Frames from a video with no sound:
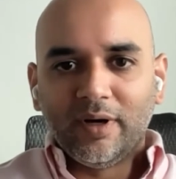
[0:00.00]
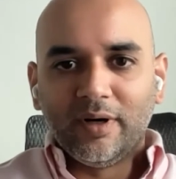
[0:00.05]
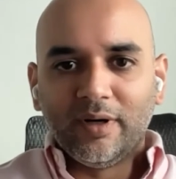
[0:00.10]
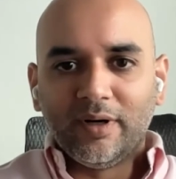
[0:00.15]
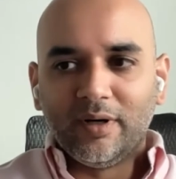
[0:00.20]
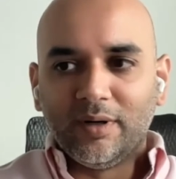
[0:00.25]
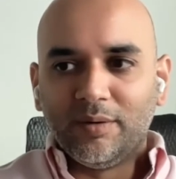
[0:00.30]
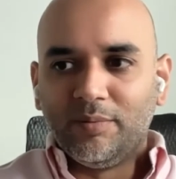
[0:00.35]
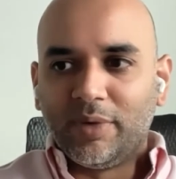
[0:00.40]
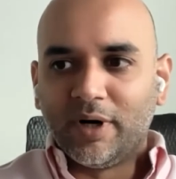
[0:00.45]

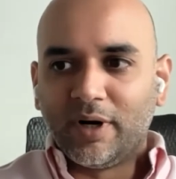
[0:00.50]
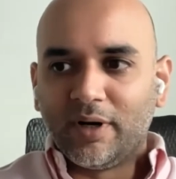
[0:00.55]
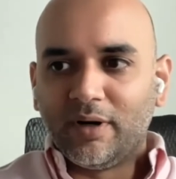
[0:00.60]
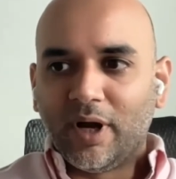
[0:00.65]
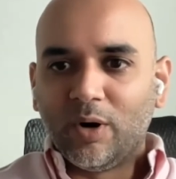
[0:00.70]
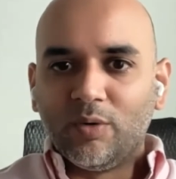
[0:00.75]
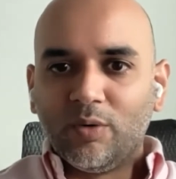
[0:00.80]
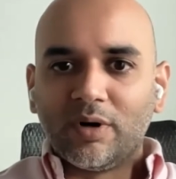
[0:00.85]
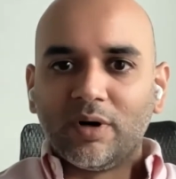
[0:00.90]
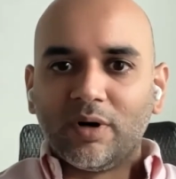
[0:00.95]
But
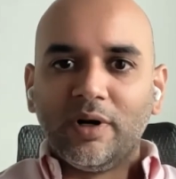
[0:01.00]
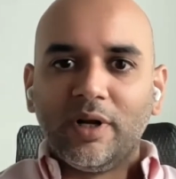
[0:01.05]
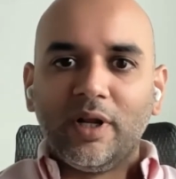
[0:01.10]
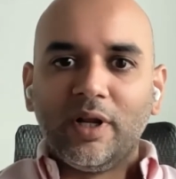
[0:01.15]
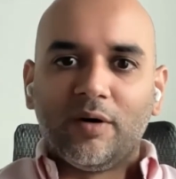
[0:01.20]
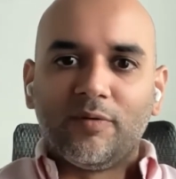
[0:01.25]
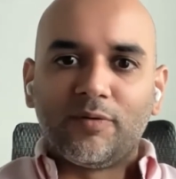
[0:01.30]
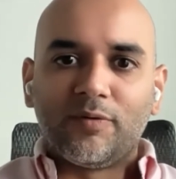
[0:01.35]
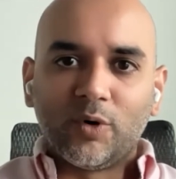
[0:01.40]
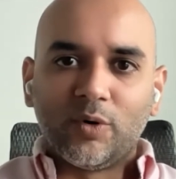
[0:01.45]
I would
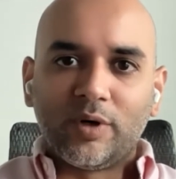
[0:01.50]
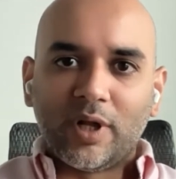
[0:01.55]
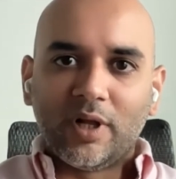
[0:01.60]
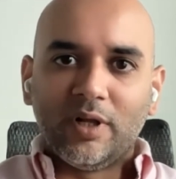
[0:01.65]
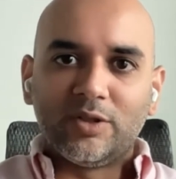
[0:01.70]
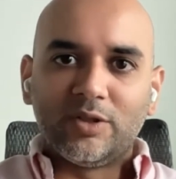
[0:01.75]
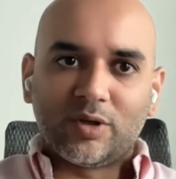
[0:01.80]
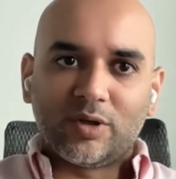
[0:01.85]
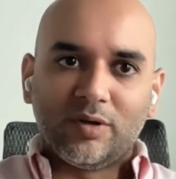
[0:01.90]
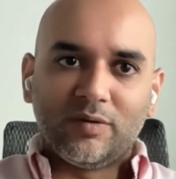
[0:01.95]
really love to
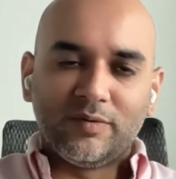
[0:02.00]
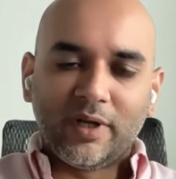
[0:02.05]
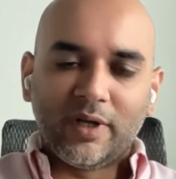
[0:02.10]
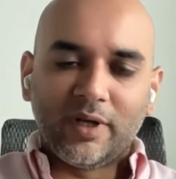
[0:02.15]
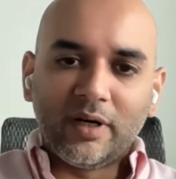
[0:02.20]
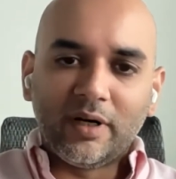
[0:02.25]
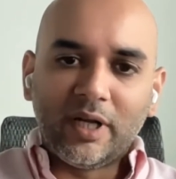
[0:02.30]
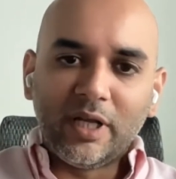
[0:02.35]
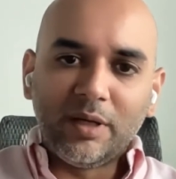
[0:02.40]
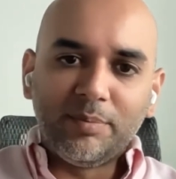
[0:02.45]
tell sort of
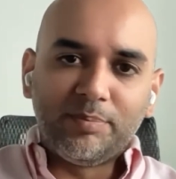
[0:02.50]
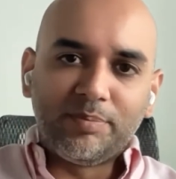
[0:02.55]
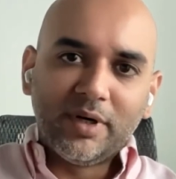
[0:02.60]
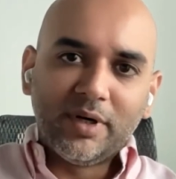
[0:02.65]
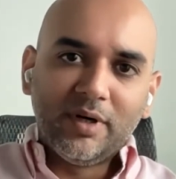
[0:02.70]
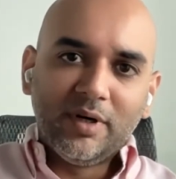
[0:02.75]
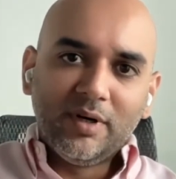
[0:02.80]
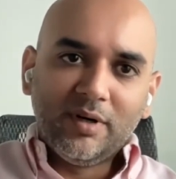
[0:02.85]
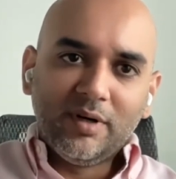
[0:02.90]
that deep